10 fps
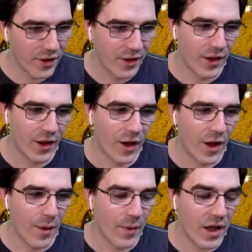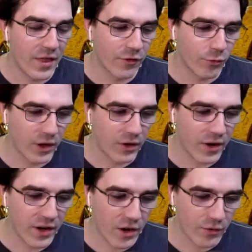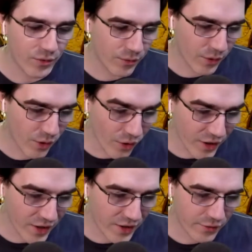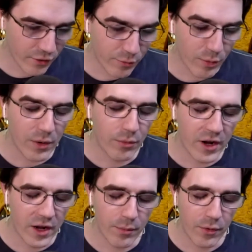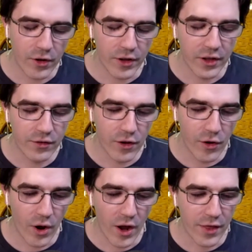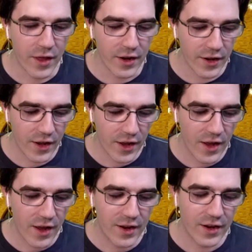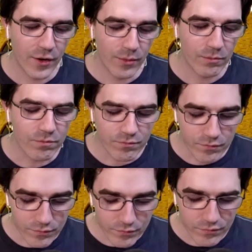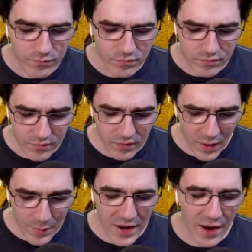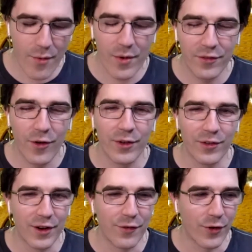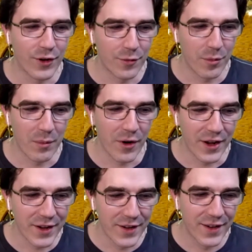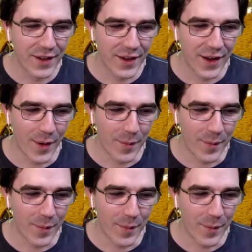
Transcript: Um, and this week, right now, as we're recording, is our spring break at Berkeley. And so I think, you know, I mean, everyone's always looking forward to spring break. Um,